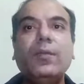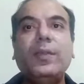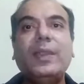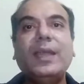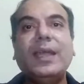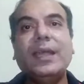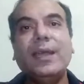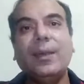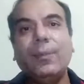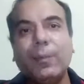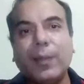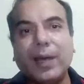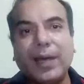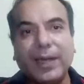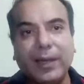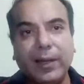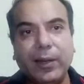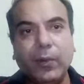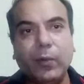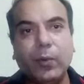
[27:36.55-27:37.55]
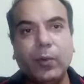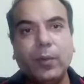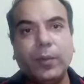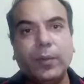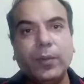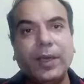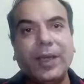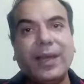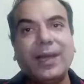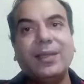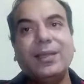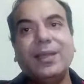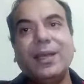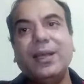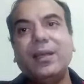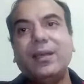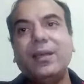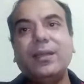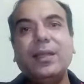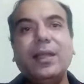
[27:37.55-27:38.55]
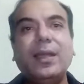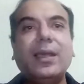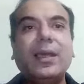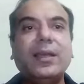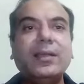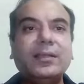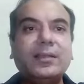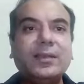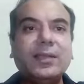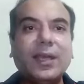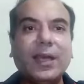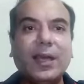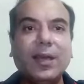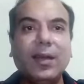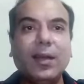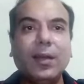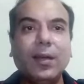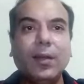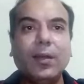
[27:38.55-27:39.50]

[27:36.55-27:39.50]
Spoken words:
we can buy low and then we can sell